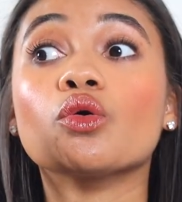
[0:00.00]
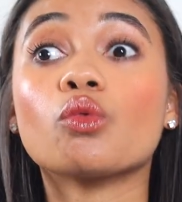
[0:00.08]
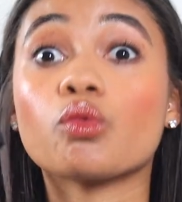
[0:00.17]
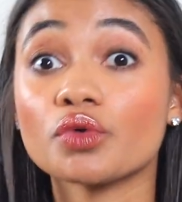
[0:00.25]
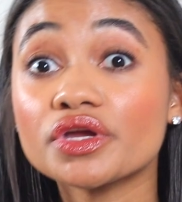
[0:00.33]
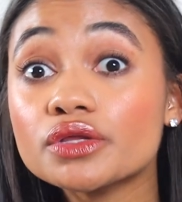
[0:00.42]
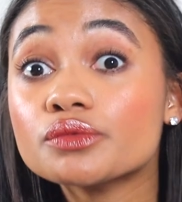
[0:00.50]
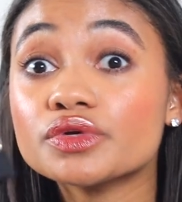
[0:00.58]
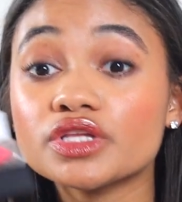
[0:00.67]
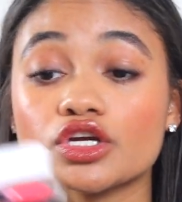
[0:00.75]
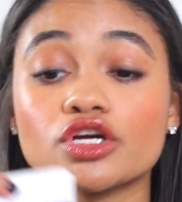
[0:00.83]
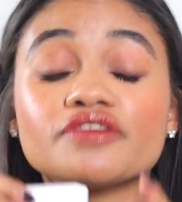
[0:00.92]
Really,
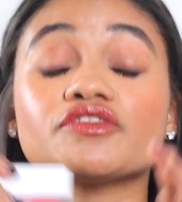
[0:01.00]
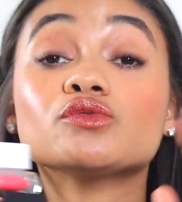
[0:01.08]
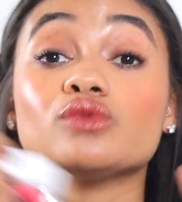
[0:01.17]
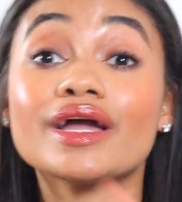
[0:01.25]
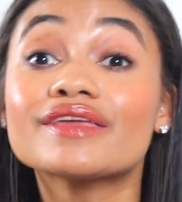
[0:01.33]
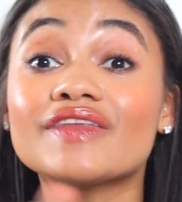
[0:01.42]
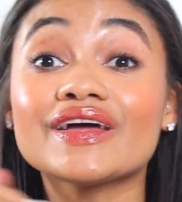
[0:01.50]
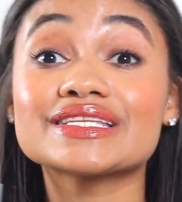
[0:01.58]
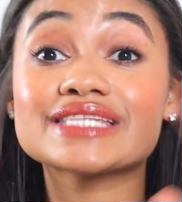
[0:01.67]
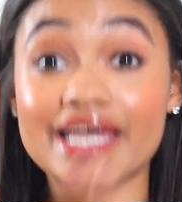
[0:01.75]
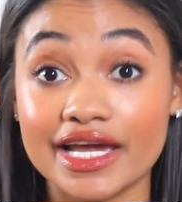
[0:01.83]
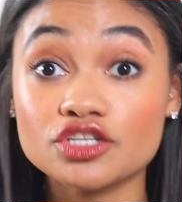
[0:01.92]
really good. If you like that
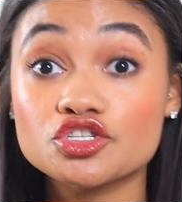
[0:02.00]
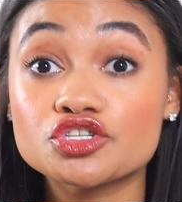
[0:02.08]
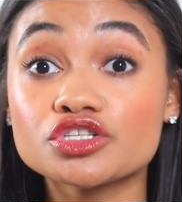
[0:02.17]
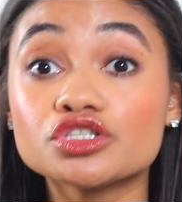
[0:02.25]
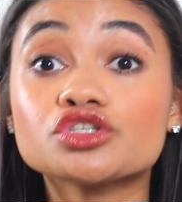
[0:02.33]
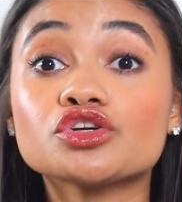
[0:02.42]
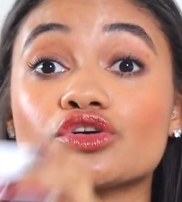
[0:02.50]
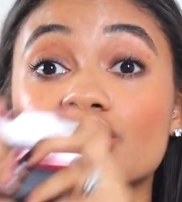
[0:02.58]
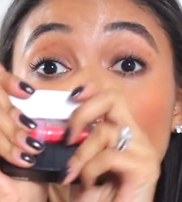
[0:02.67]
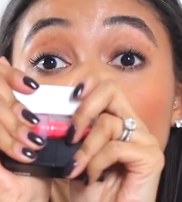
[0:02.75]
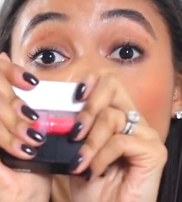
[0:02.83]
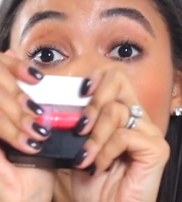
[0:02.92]
texture, you're
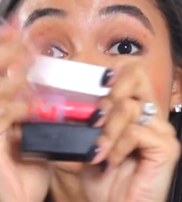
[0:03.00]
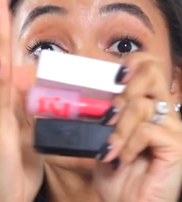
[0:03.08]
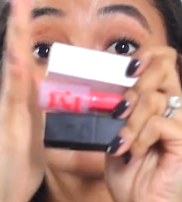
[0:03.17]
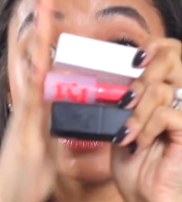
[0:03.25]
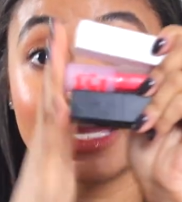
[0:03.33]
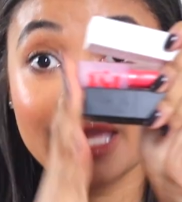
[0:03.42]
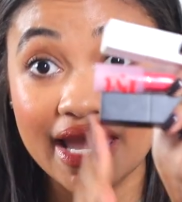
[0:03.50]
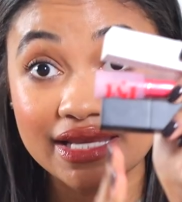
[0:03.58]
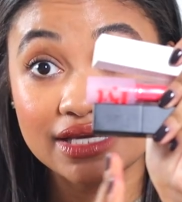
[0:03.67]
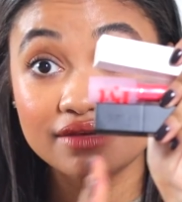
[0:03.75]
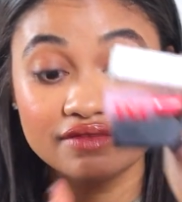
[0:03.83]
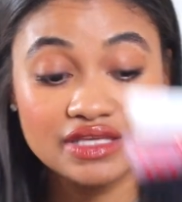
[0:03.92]
gonna really like
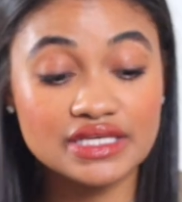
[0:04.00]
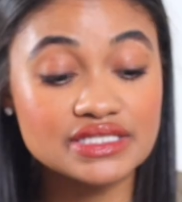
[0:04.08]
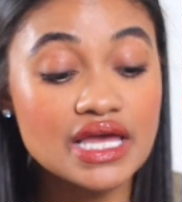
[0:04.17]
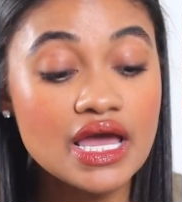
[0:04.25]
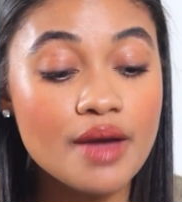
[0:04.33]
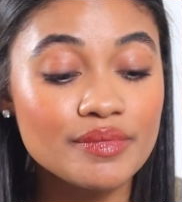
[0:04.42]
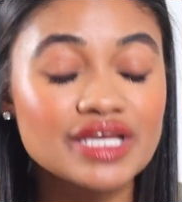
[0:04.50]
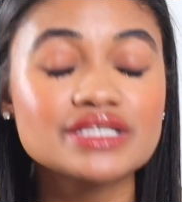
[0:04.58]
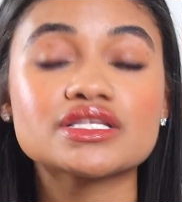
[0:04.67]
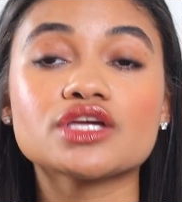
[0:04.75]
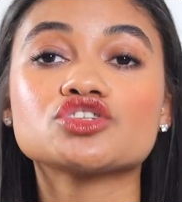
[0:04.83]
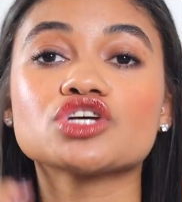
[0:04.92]
any of these because
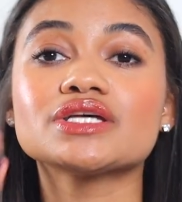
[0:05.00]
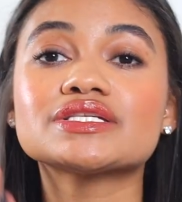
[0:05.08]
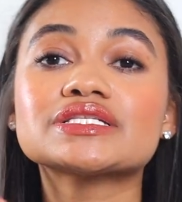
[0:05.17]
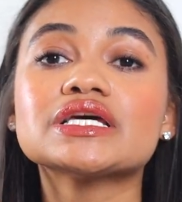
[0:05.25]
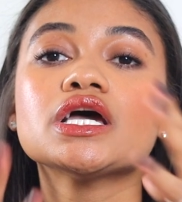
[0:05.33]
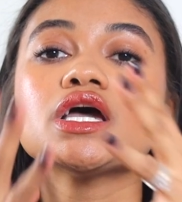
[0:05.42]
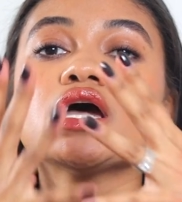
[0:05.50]
they just